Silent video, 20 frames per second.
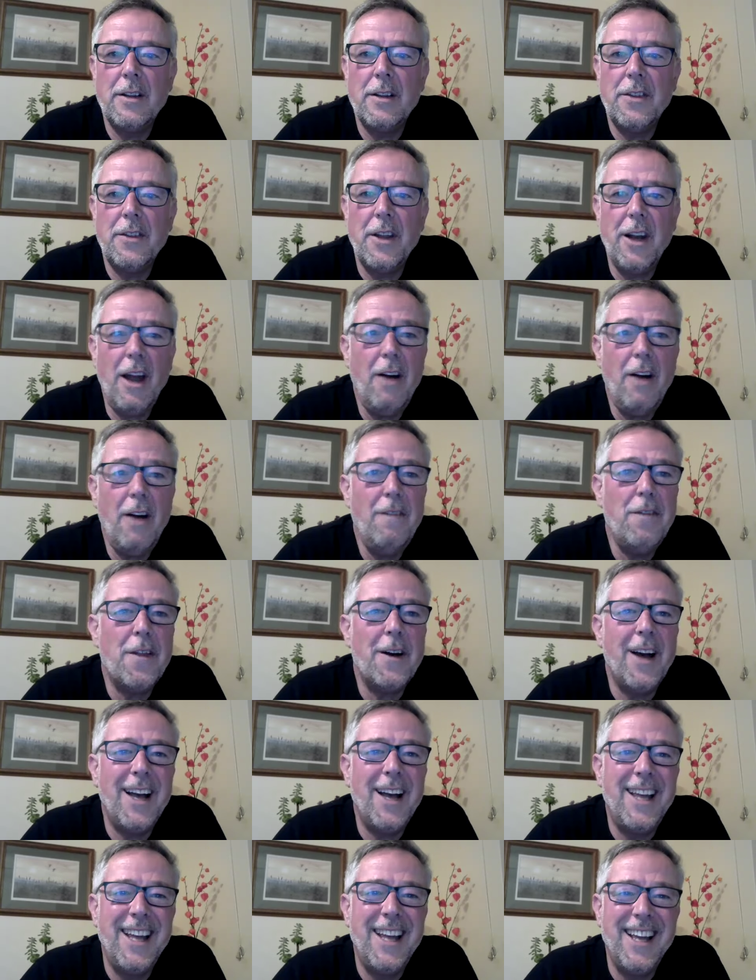The love
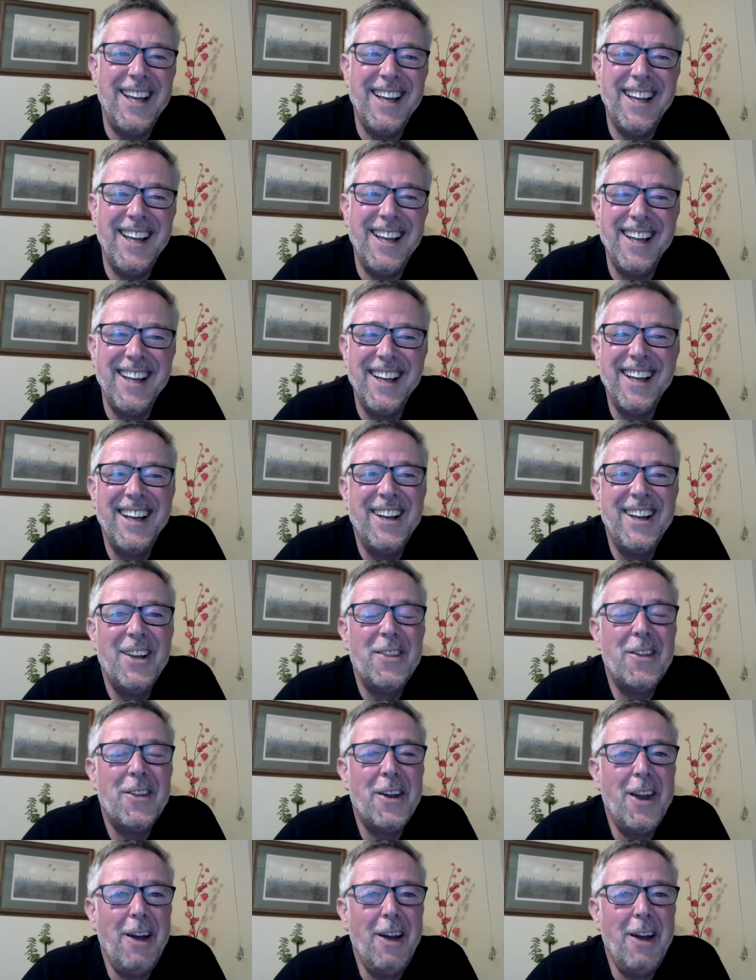
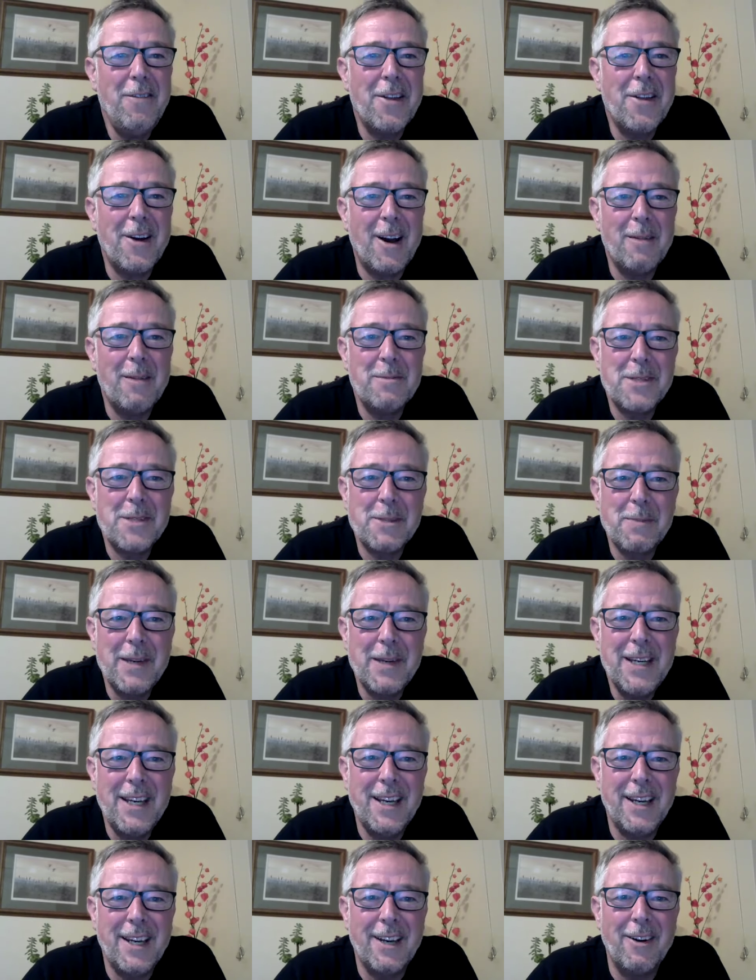that I'm
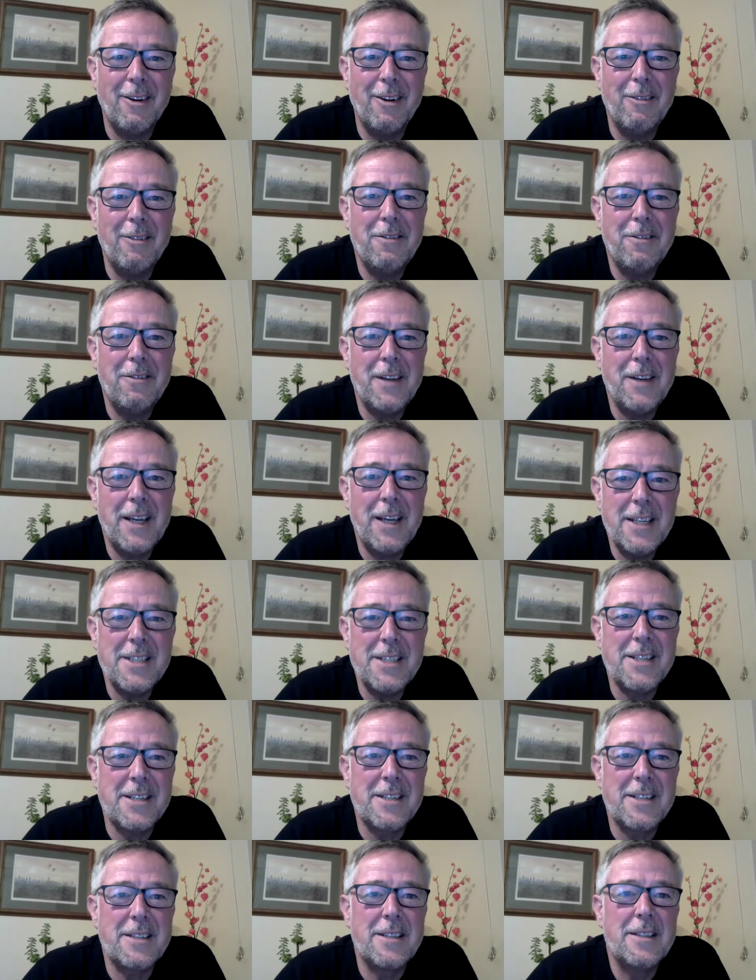speaking of
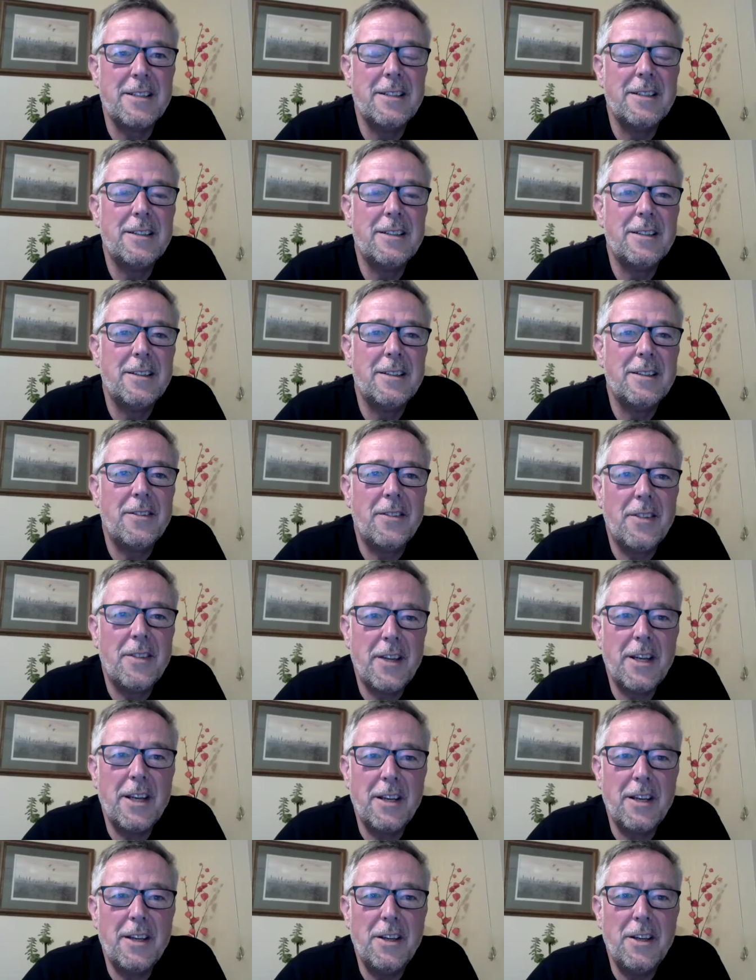is
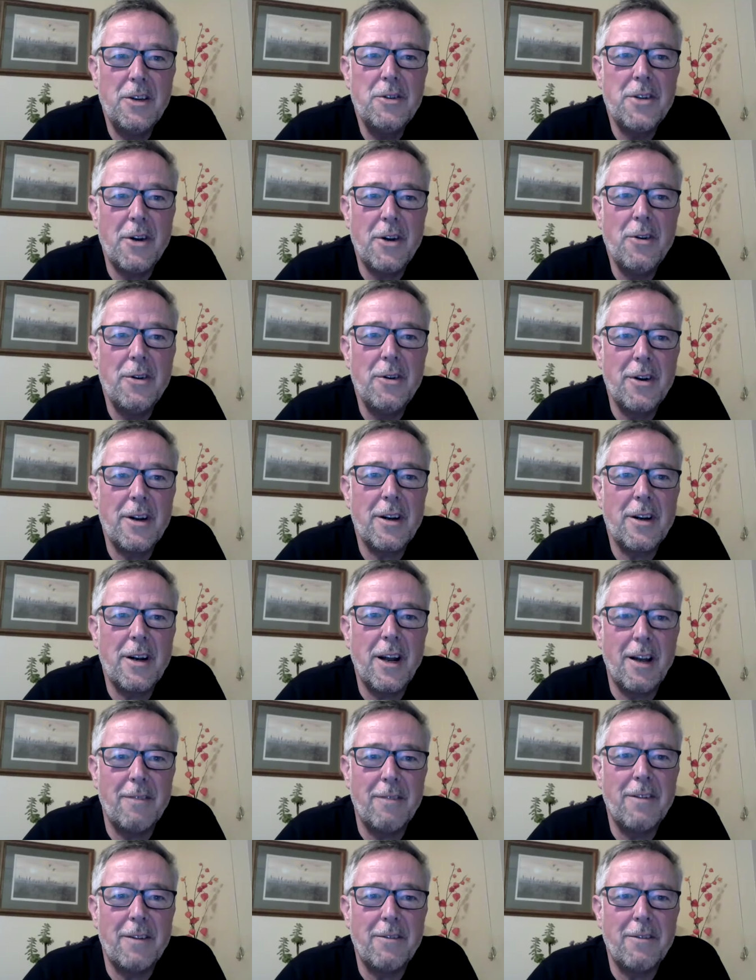that you don't
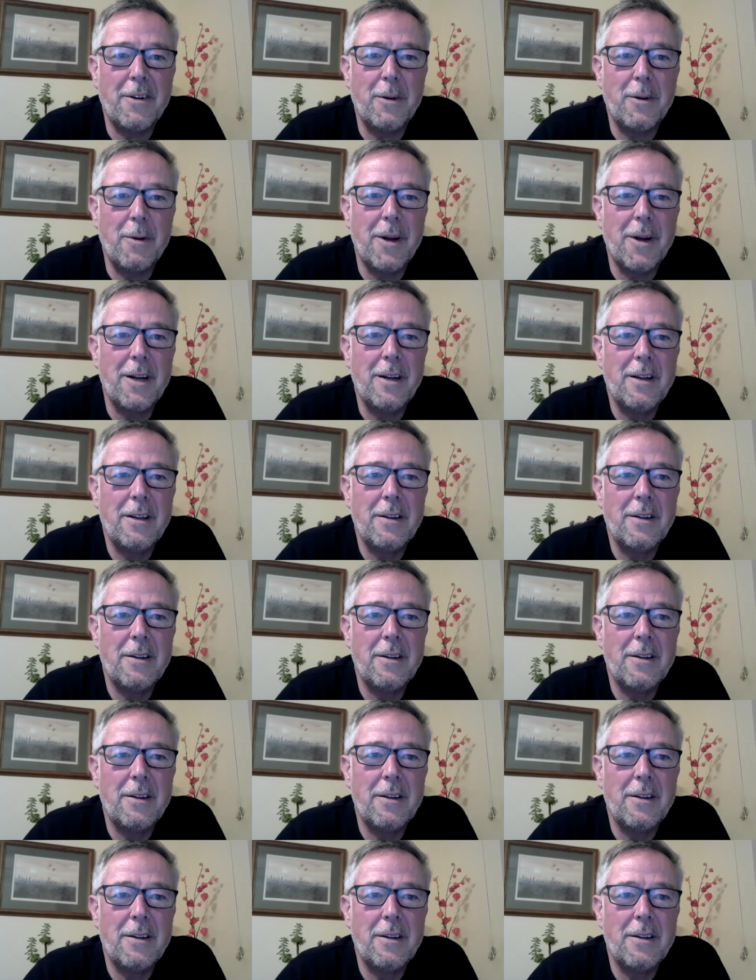love everyone.